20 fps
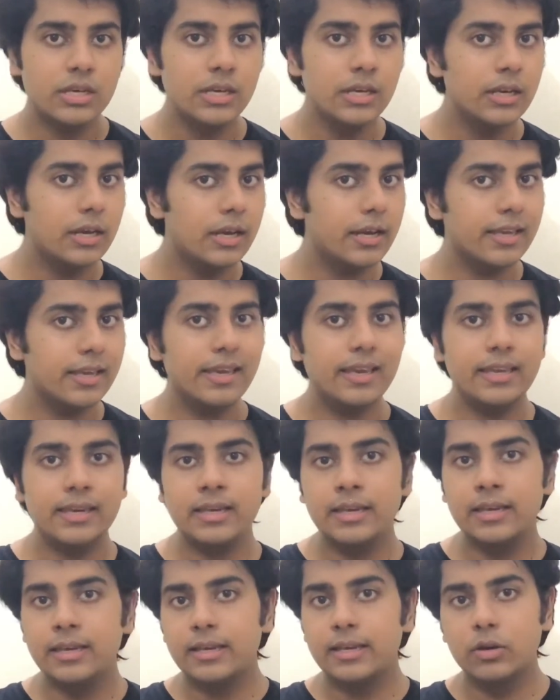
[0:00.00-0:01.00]

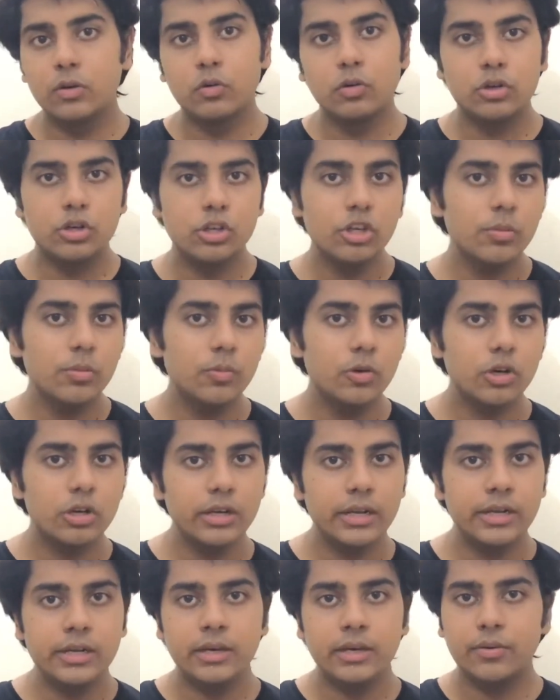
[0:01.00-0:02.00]
again, go to your
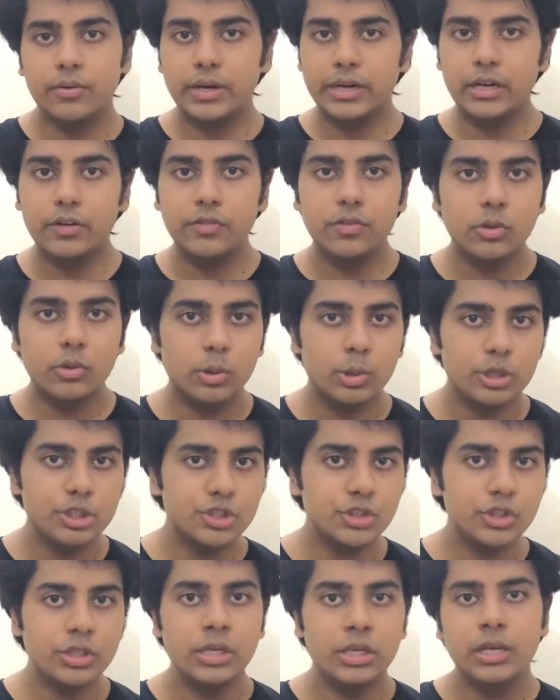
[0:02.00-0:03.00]
booklet, write down the
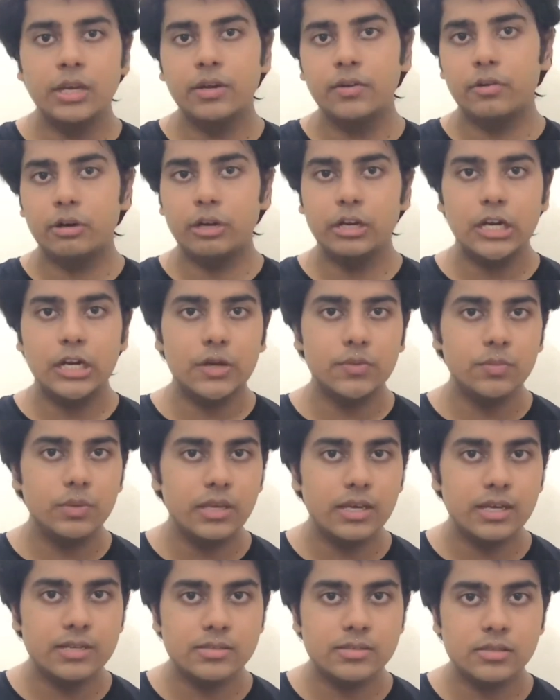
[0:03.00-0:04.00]
question, write down the
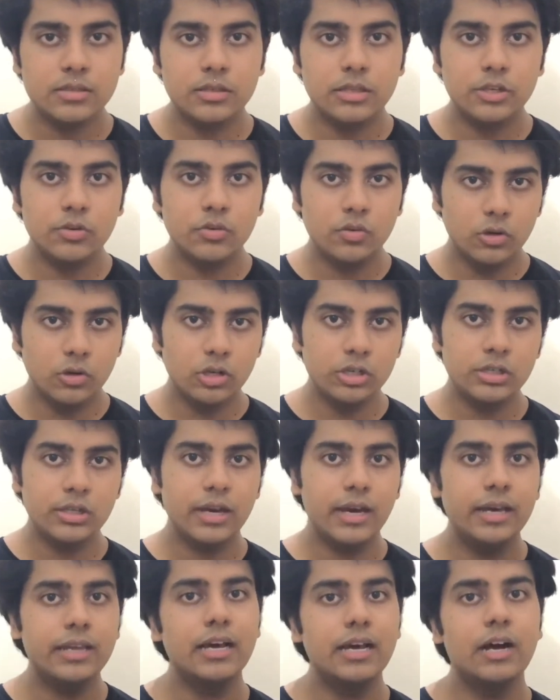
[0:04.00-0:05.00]
answer that you got,
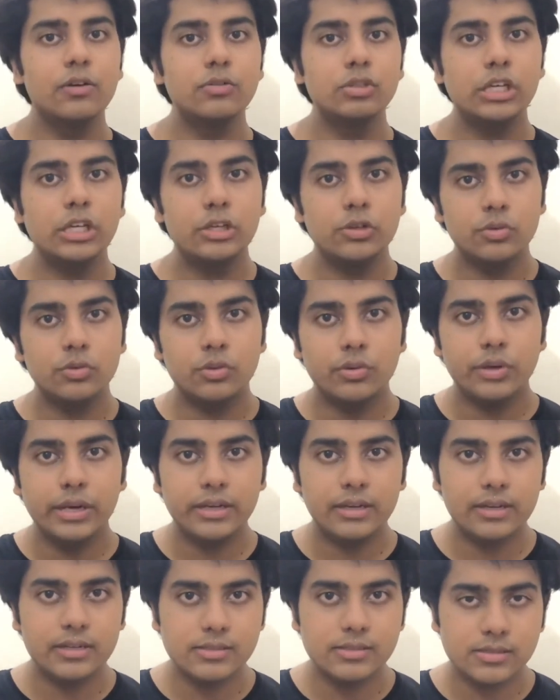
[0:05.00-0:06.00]
and how to get to the right
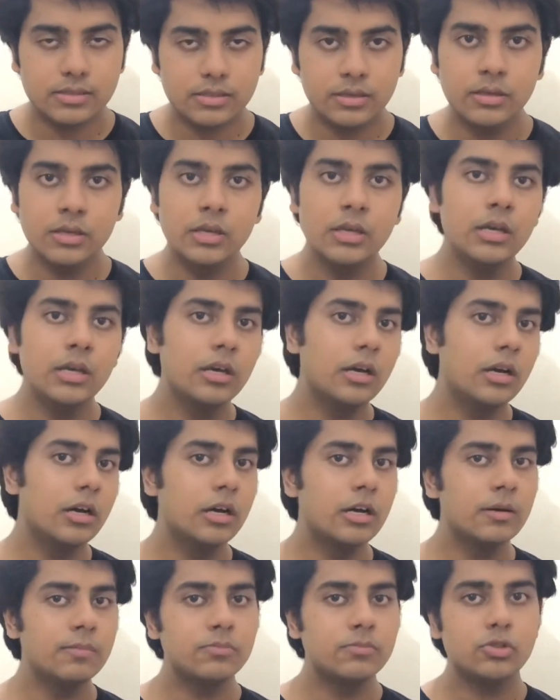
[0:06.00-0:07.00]
answer.
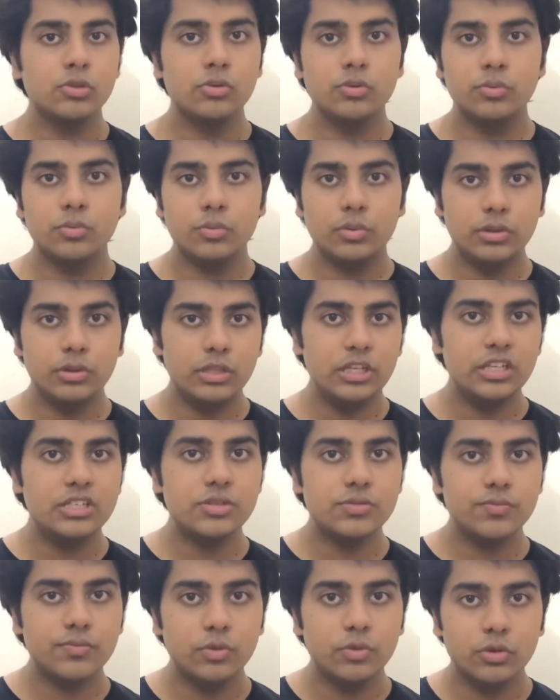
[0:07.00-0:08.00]
So
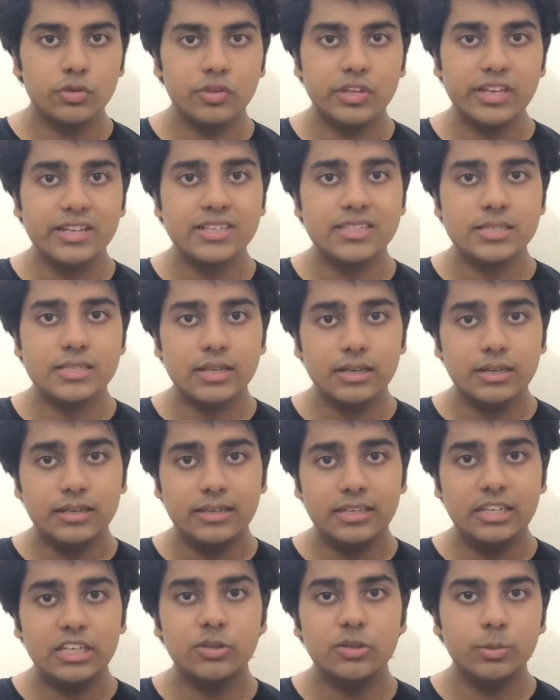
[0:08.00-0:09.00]
these 4 things
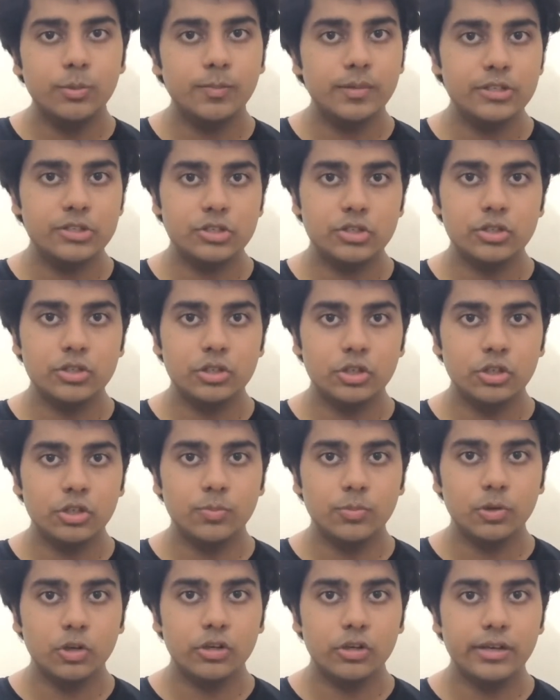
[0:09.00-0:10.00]
need to be mentioned in your
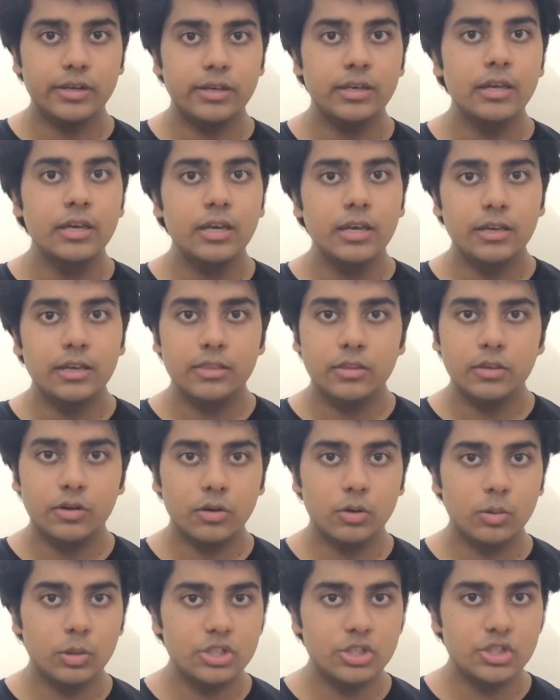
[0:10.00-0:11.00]
booklet: the
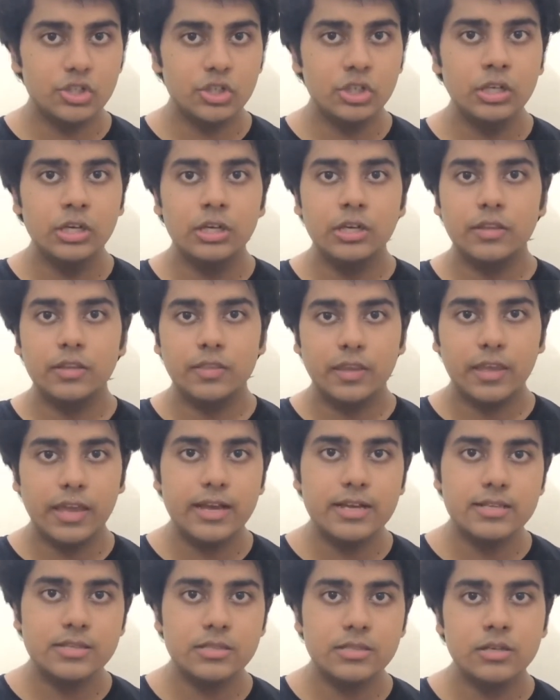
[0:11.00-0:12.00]
question, the
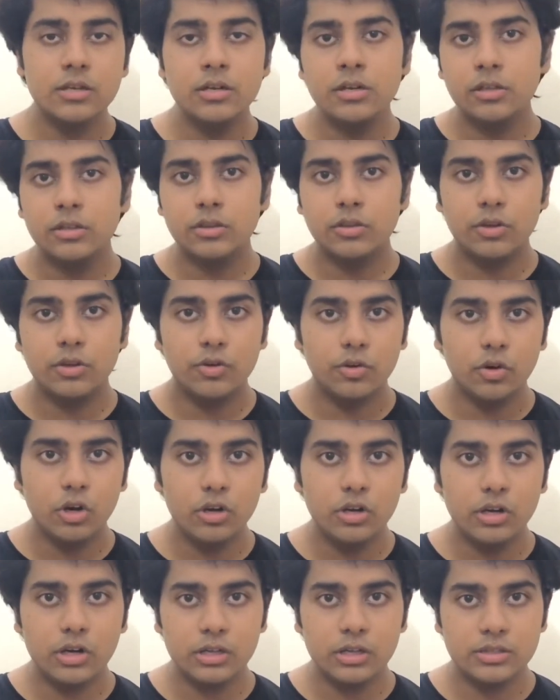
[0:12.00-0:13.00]
answer, the
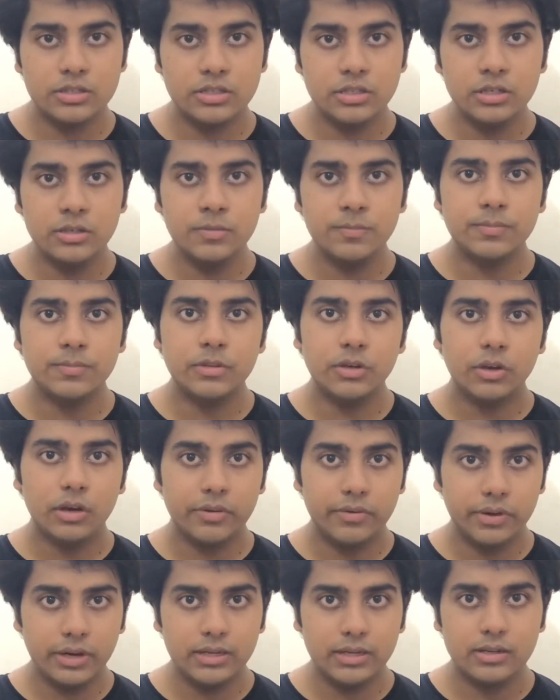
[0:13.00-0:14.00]
wrong answer, the
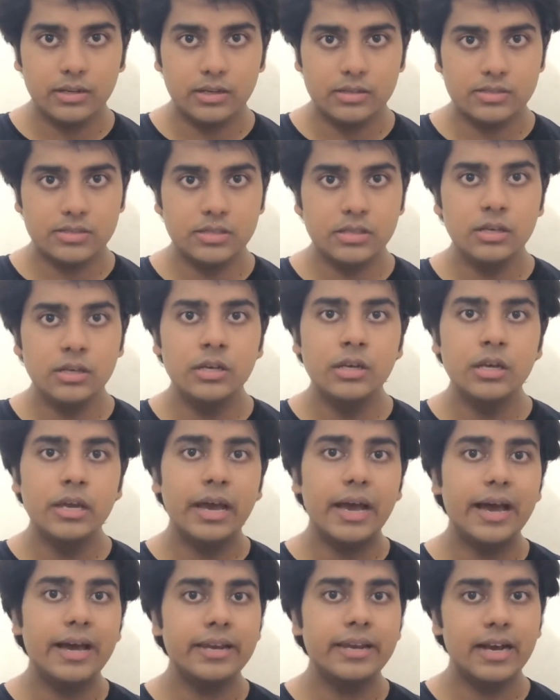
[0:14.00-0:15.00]
correct answer,
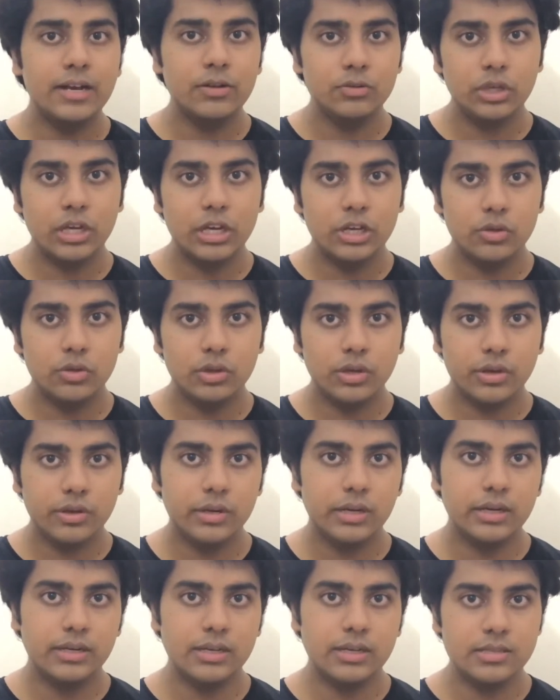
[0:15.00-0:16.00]
and how to get to the
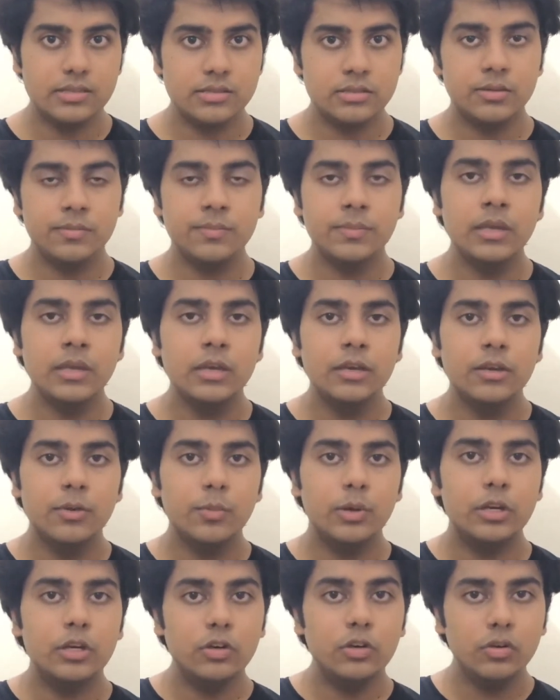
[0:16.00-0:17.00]
correct answer.
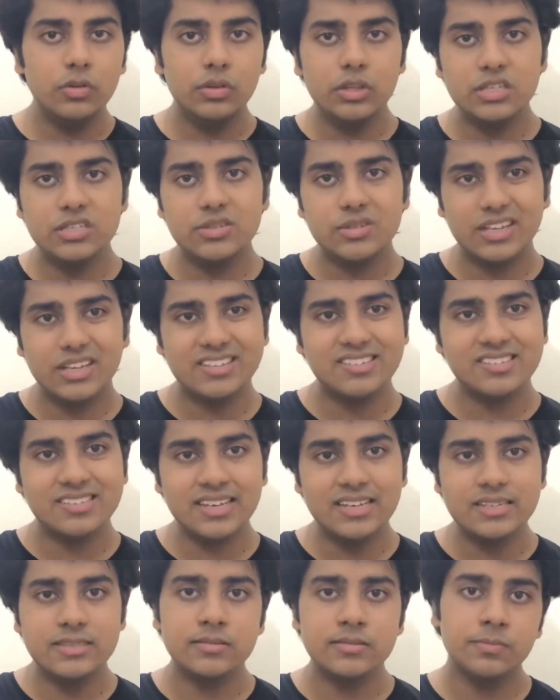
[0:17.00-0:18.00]
When you do this
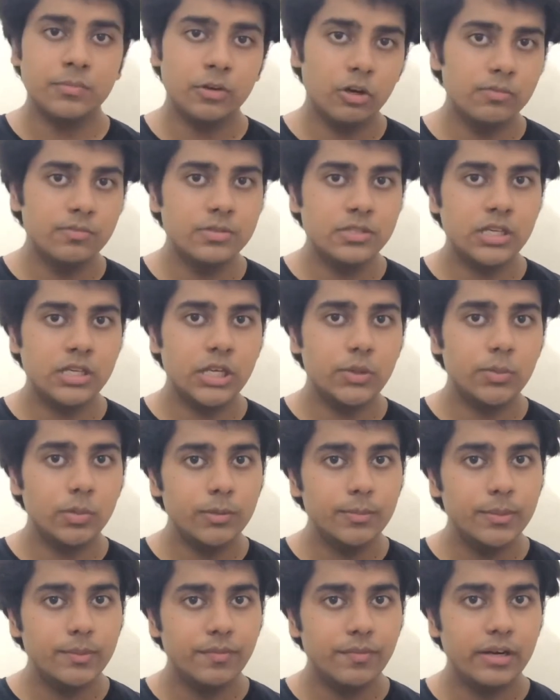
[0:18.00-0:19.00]
exercise, obviously it will
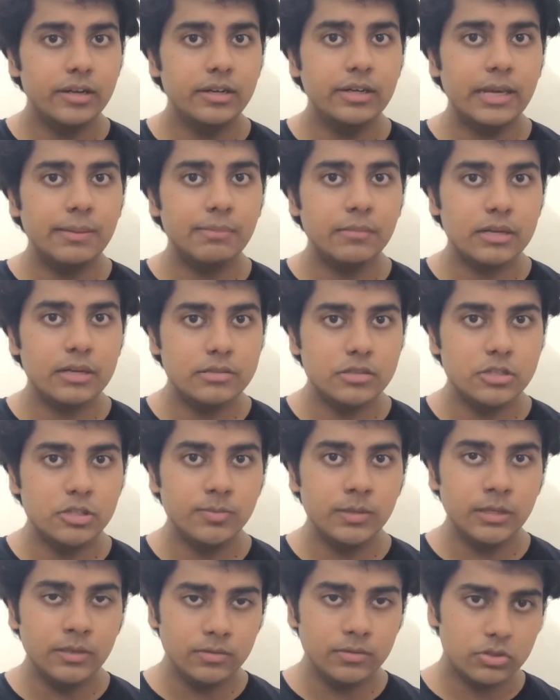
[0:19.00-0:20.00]
be very time
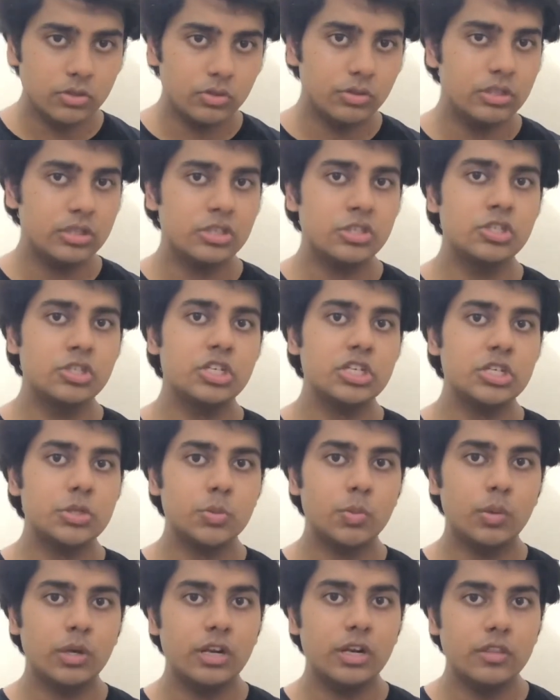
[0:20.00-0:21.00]
consuming, so this is just
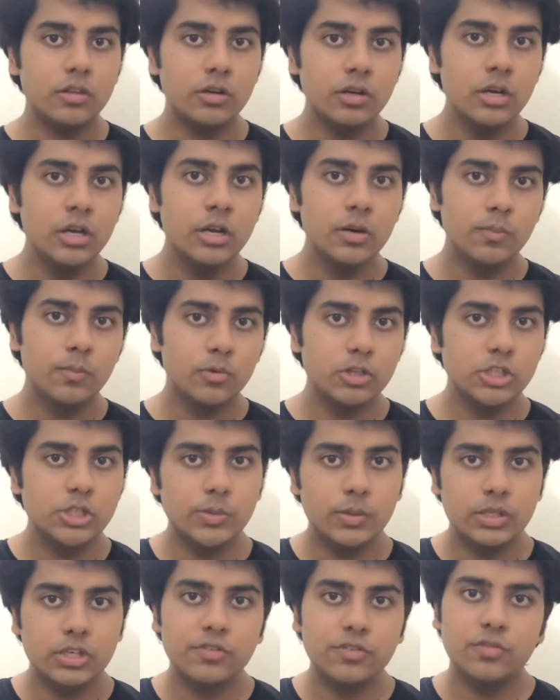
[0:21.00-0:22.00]
one other
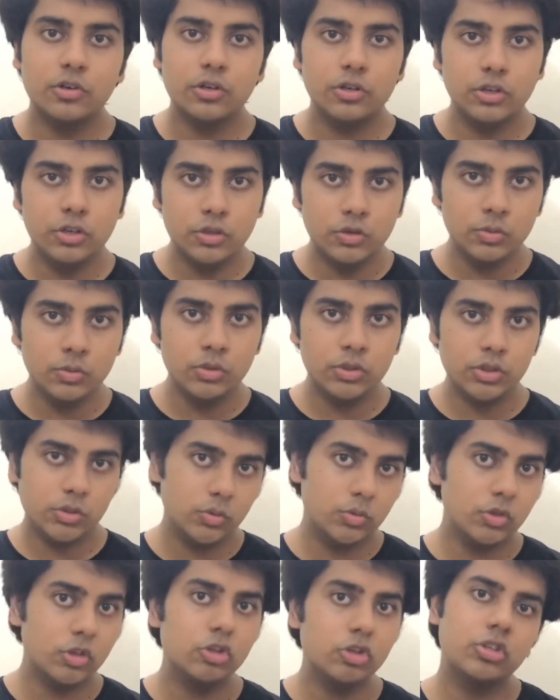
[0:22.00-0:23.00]
motivator for you to
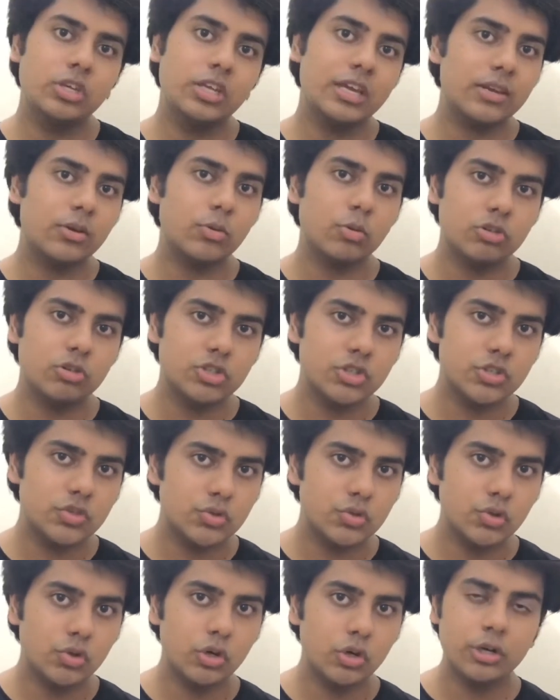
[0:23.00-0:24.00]
not get questions wrong.